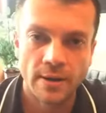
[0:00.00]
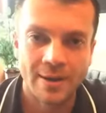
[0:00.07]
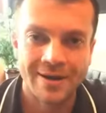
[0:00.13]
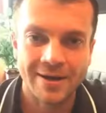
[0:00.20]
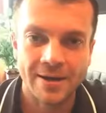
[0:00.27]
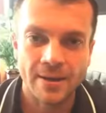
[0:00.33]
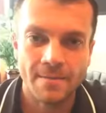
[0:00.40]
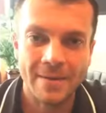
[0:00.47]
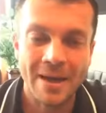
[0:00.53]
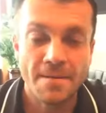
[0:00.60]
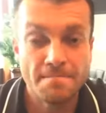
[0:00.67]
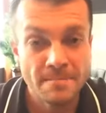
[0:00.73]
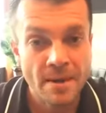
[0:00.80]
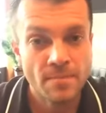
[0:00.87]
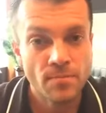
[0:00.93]
a
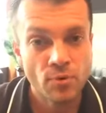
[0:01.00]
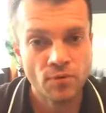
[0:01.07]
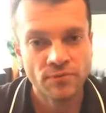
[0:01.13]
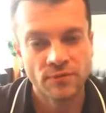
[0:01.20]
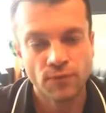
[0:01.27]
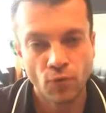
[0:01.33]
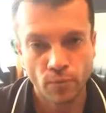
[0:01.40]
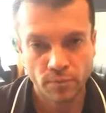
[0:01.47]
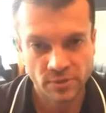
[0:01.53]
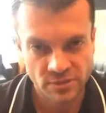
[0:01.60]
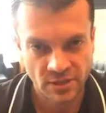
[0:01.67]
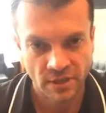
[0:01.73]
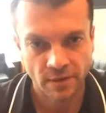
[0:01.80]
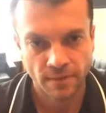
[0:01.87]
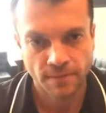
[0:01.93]
member of the
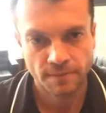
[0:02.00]
4%,